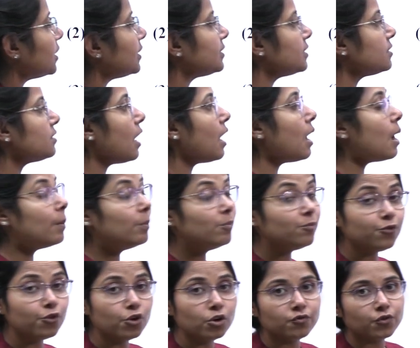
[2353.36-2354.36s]
It is
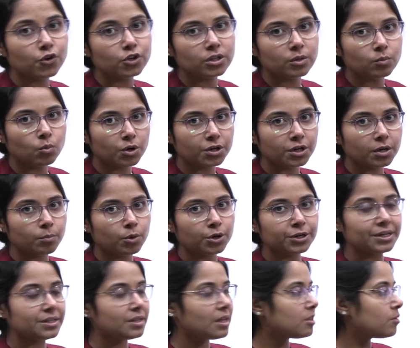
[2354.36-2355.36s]
harmful for the water
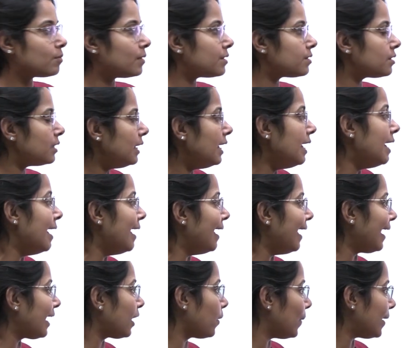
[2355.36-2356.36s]
bodies as well as the
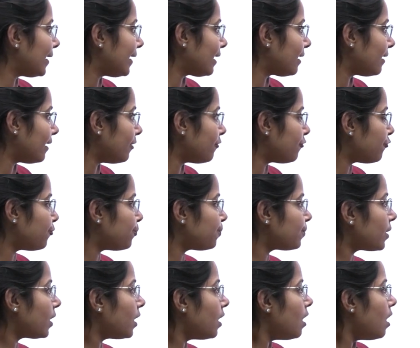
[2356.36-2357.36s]
aquatic life.
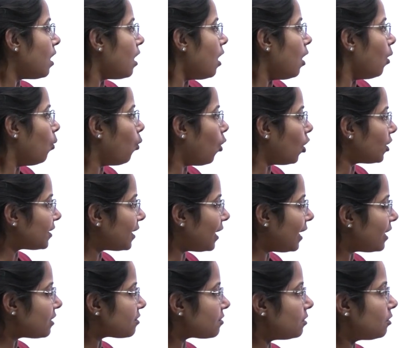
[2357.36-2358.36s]
Water
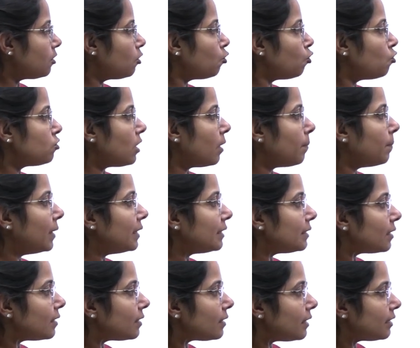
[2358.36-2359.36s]
hyacinth grows
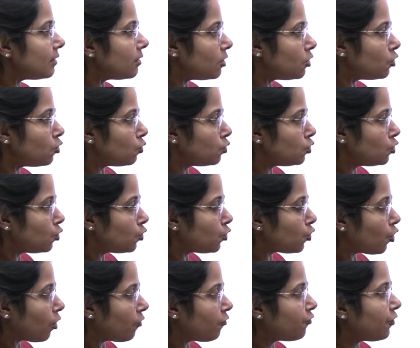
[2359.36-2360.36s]
abundantly in the
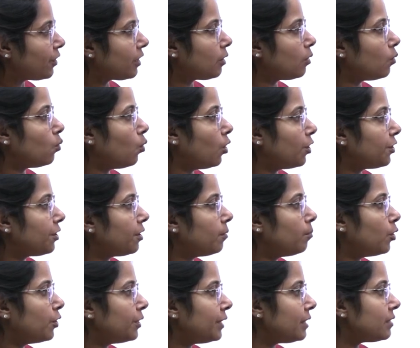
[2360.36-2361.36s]
eutrophic water
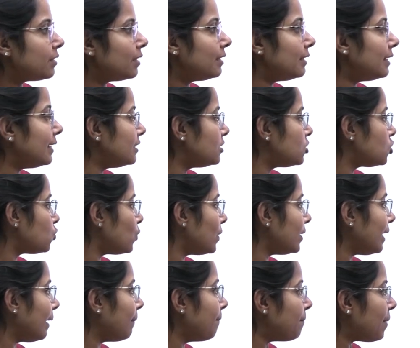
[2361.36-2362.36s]
bodies and leads to an
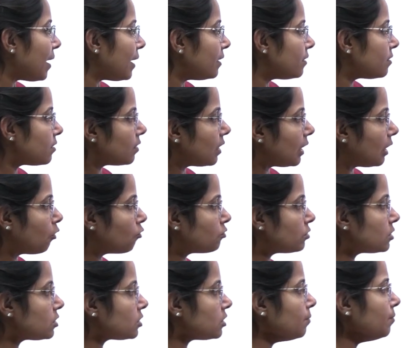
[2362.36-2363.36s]
imbalance in the
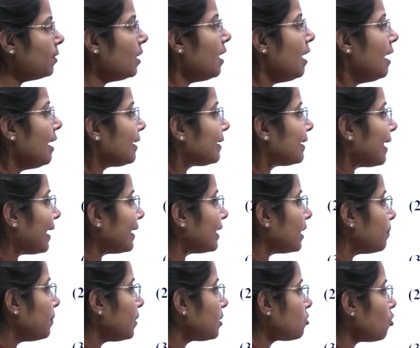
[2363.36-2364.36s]
ecosystem
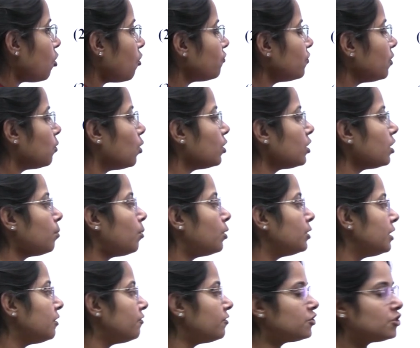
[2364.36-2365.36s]
dynamics of the water
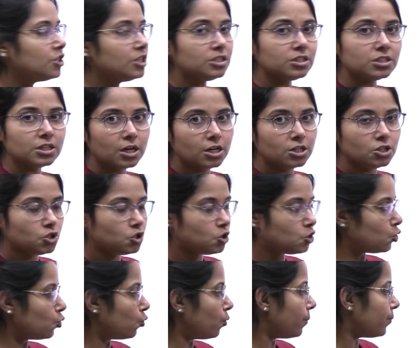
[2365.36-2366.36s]
body, which is
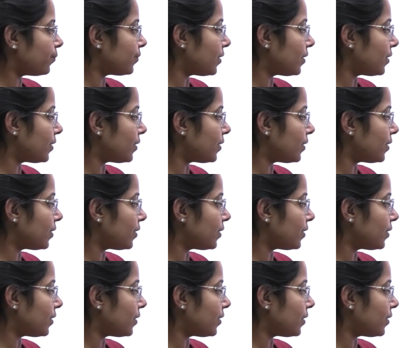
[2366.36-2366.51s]
true.